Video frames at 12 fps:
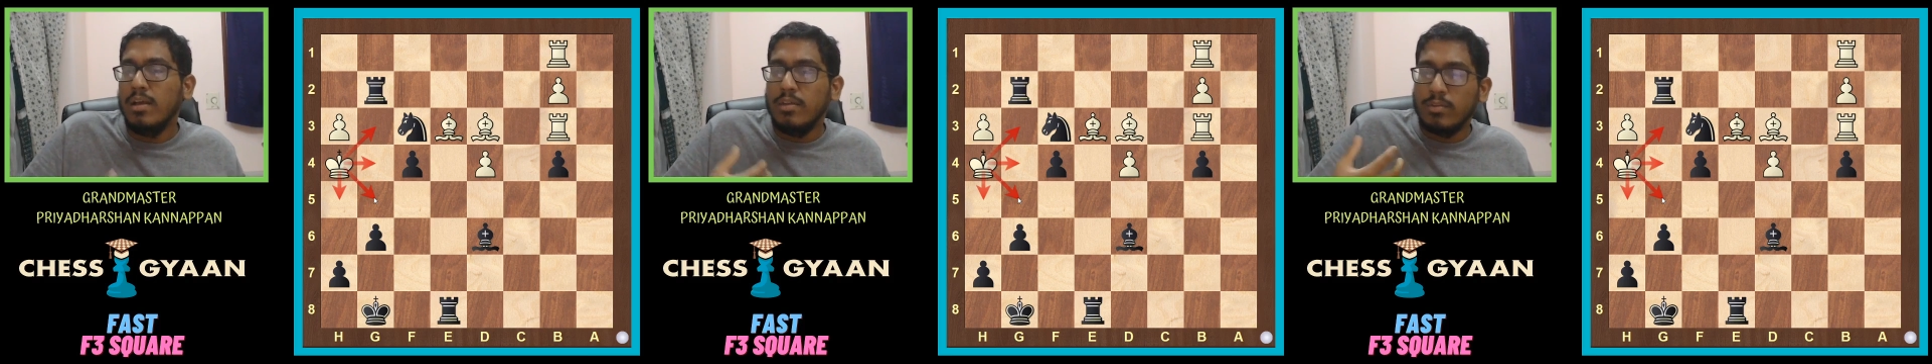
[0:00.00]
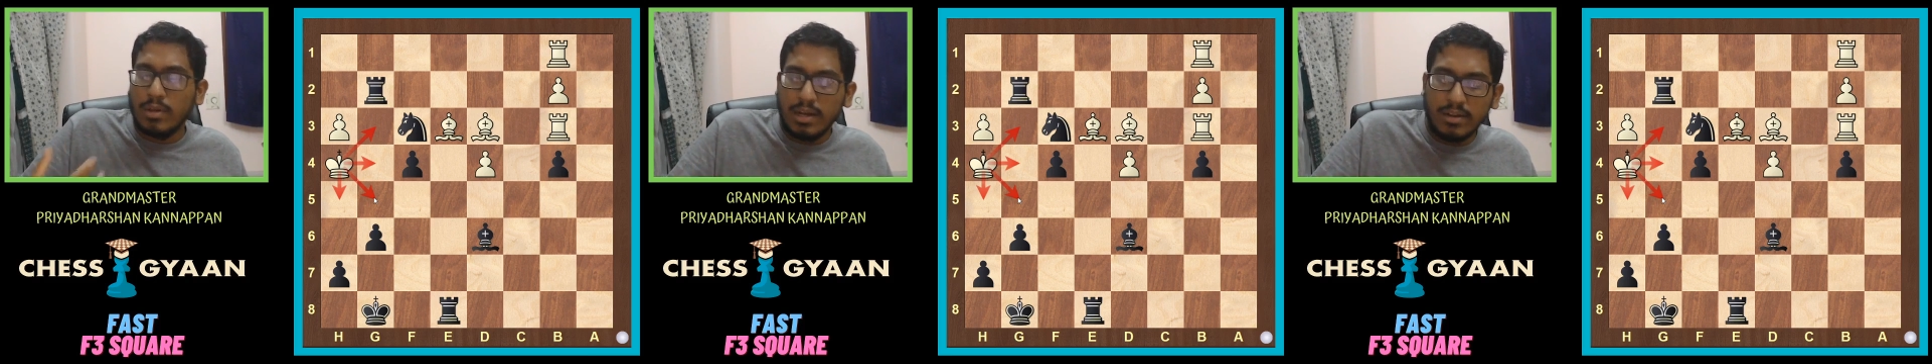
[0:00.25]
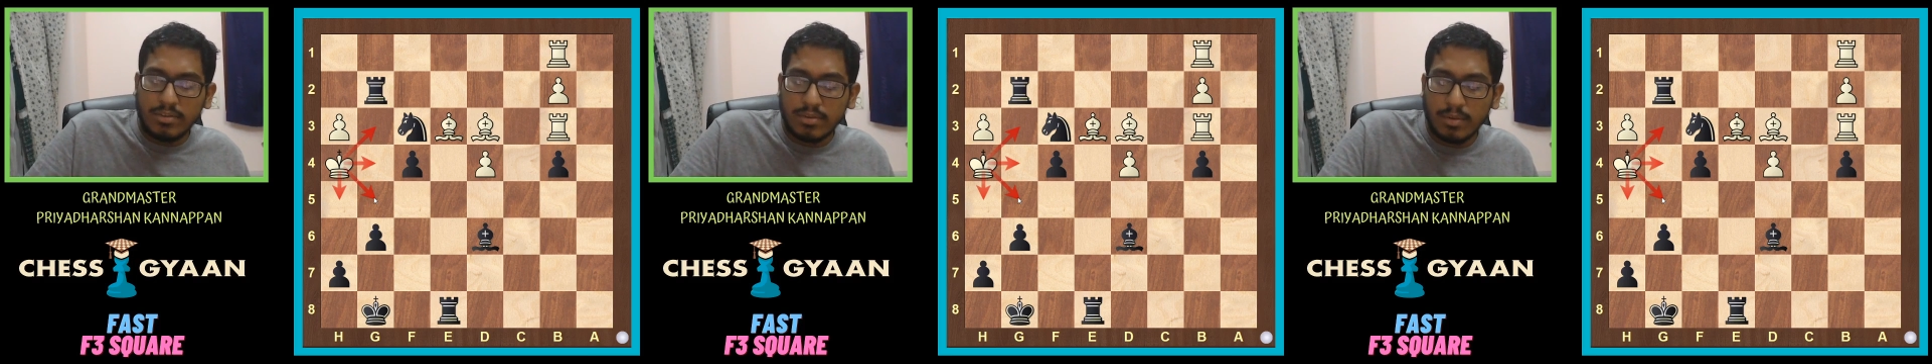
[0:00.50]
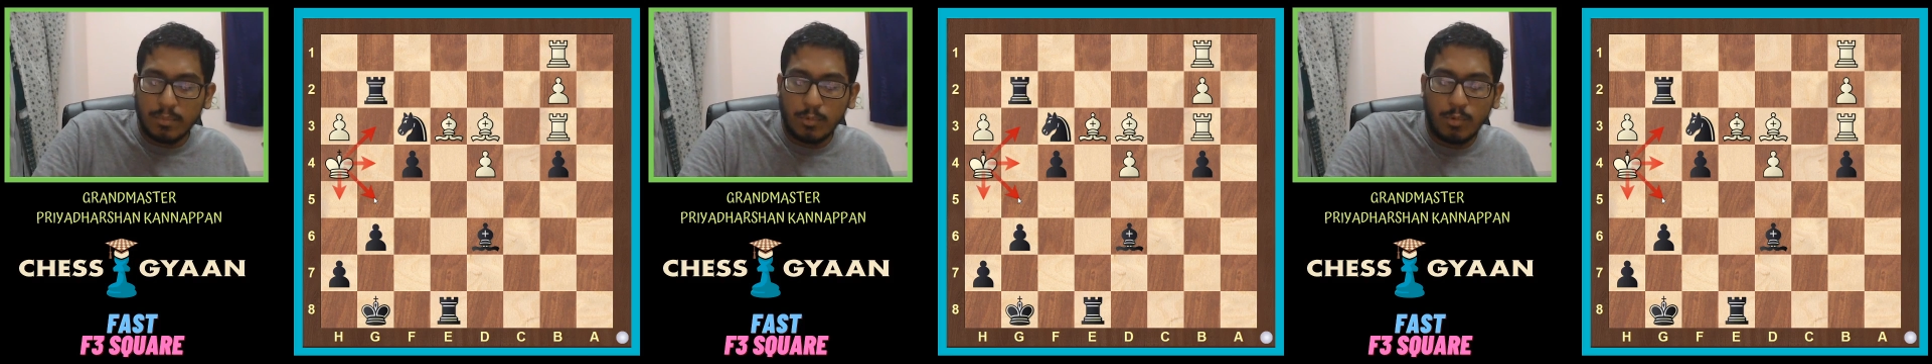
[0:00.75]
So let us
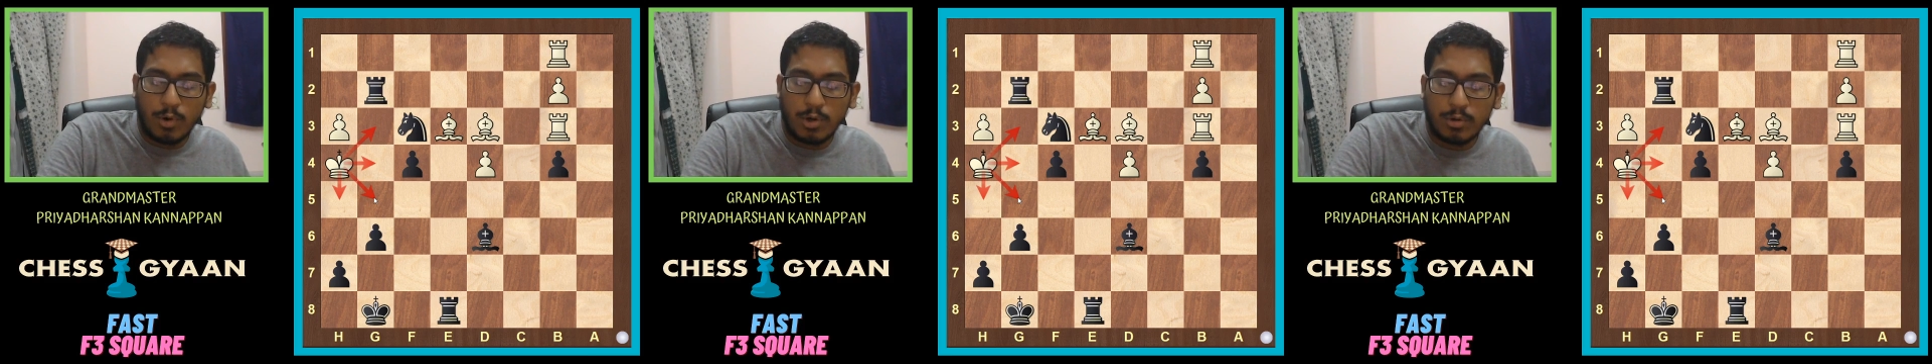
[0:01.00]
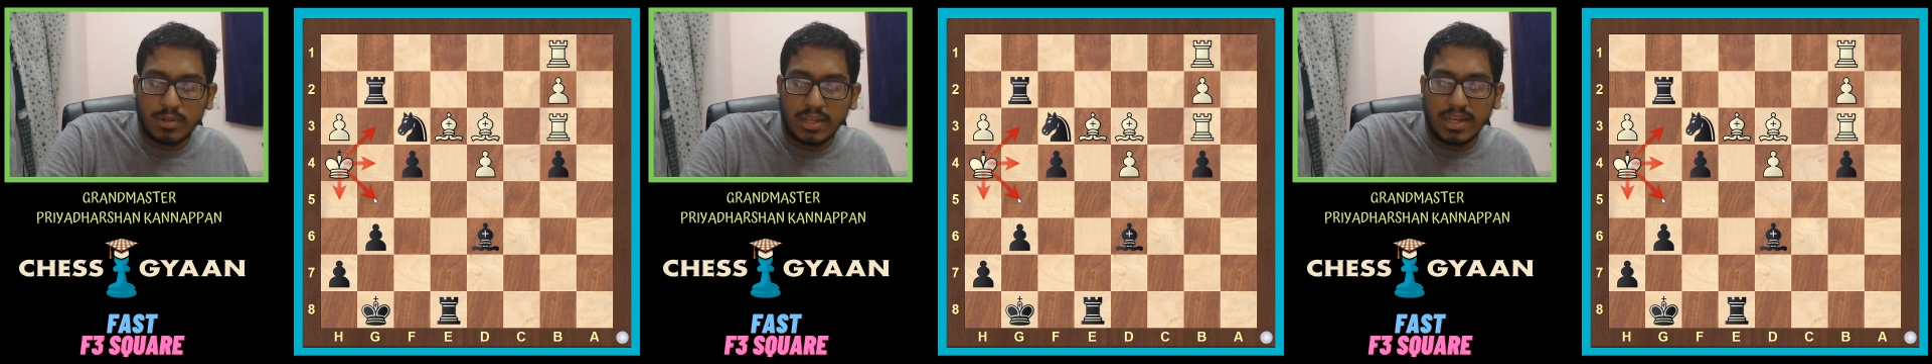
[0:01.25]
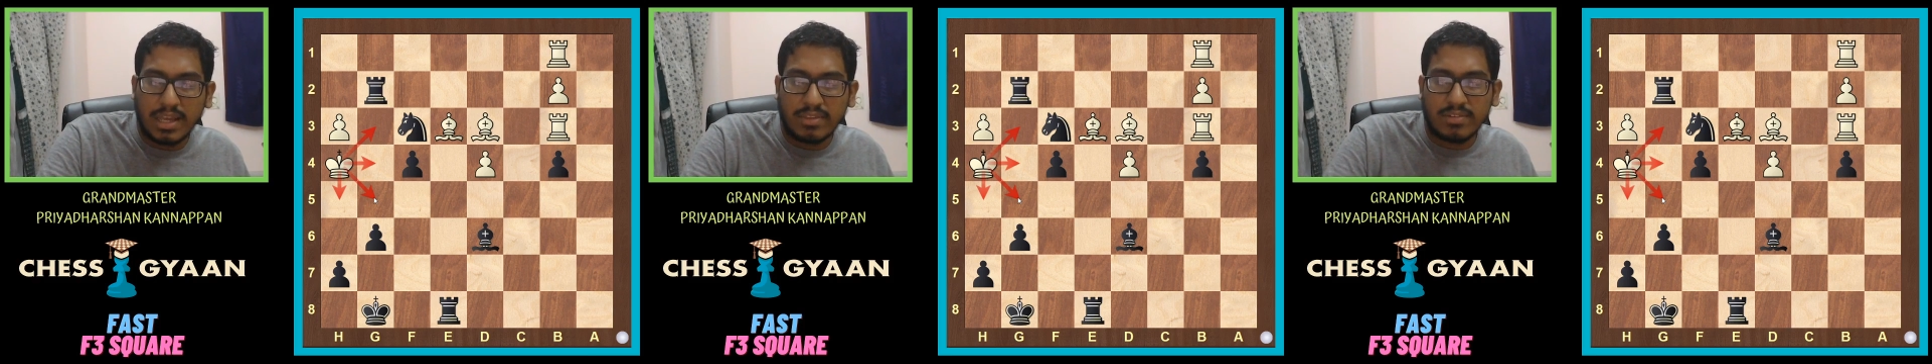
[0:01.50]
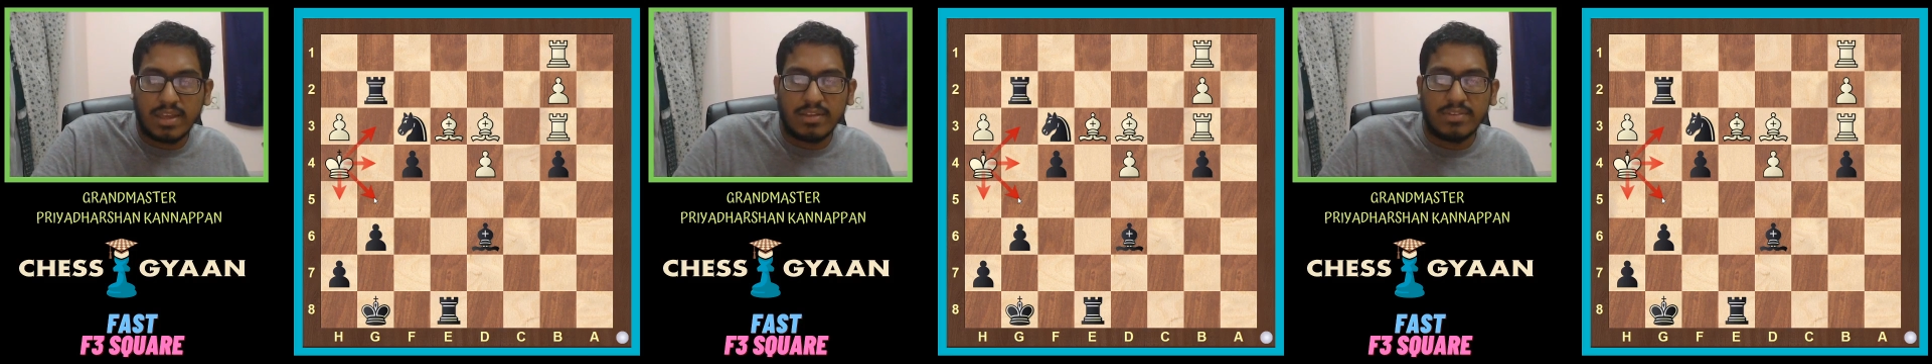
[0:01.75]
move on to the
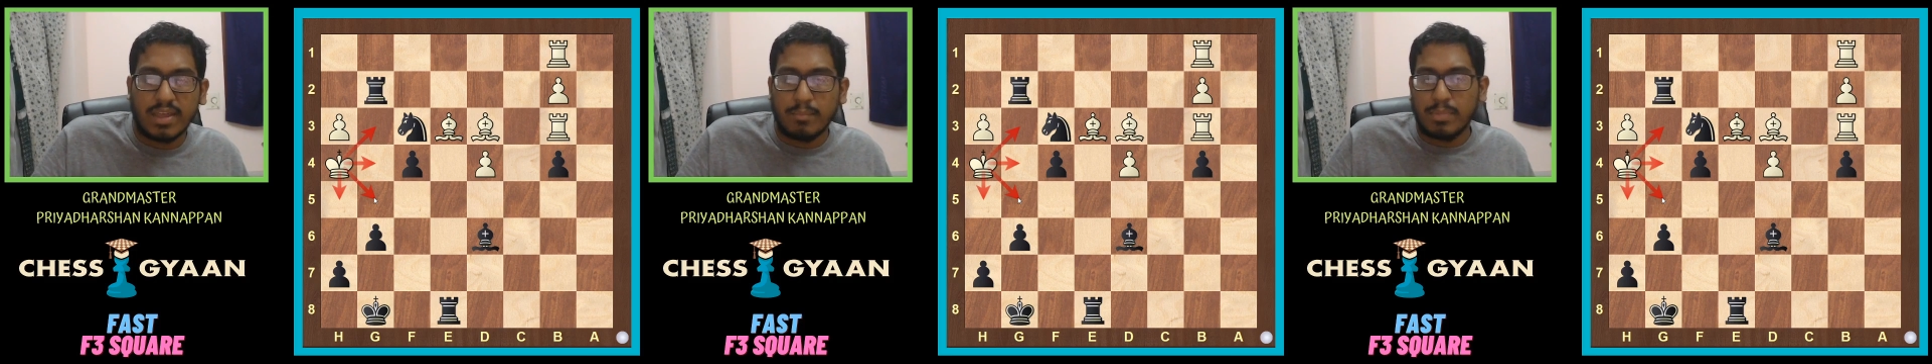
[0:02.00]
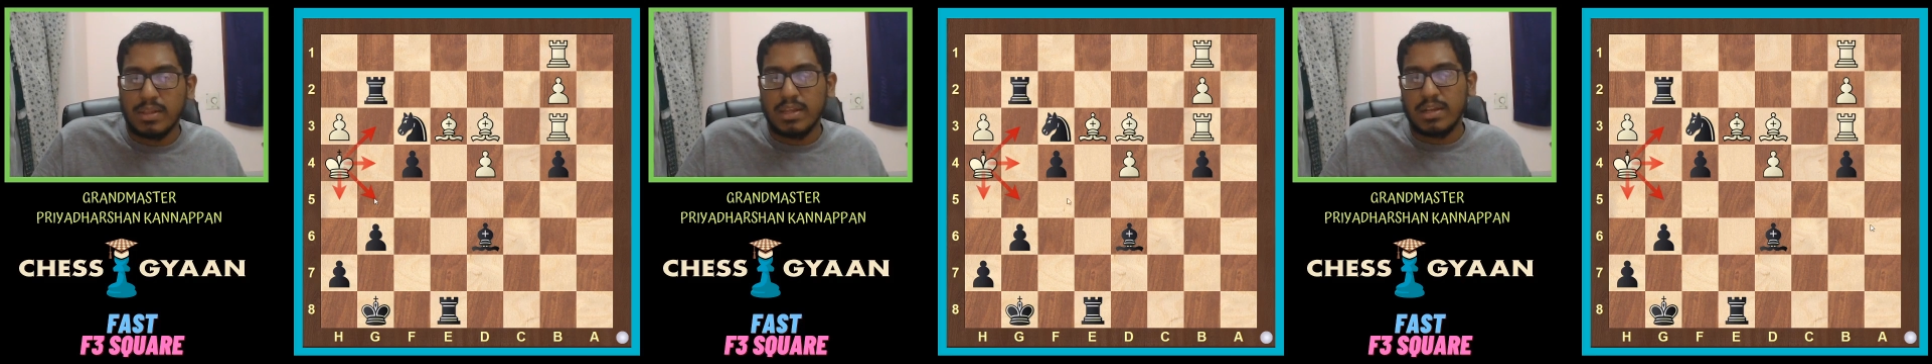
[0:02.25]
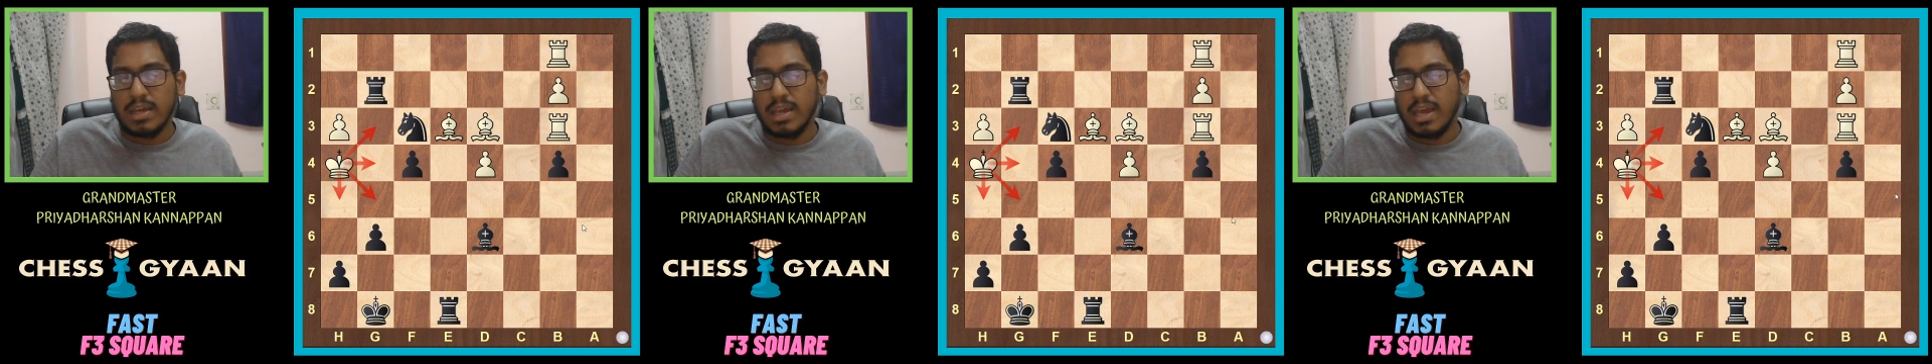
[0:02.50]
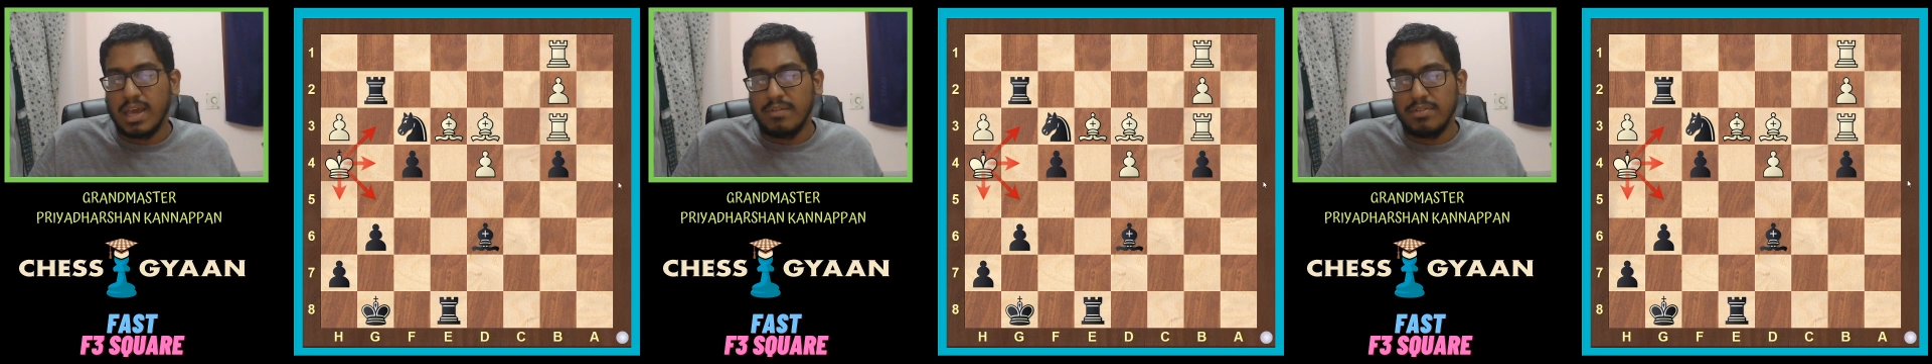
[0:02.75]
next example that I
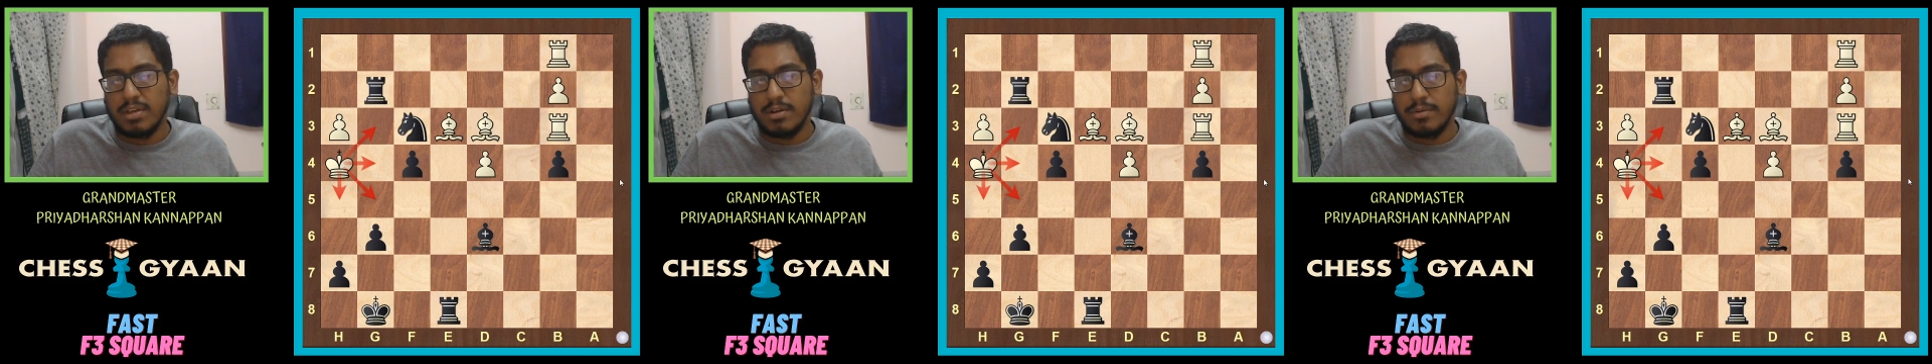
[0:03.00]
have here.